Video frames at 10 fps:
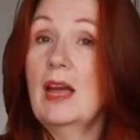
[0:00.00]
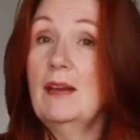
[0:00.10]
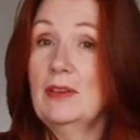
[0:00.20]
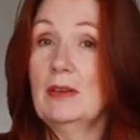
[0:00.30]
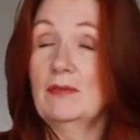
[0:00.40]

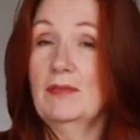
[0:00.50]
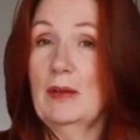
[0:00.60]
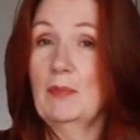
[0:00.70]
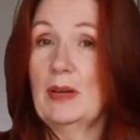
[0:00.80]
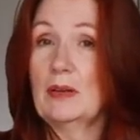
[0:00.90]
heavy on
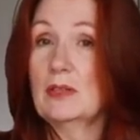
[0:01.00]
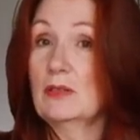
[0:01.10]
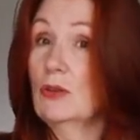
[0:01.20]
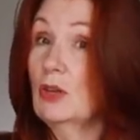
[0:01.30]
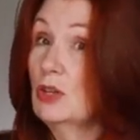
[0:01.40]
fabric because there's
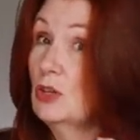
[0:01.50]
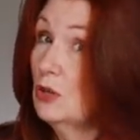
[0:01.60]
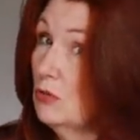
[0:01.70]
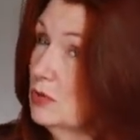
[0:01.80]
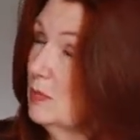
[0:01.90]
not a
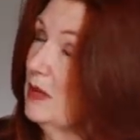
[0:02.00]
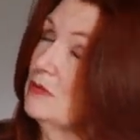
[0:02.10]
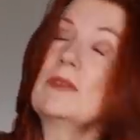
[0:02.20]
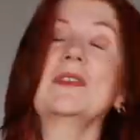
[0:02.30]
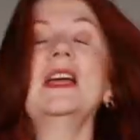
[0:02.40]
huge amount of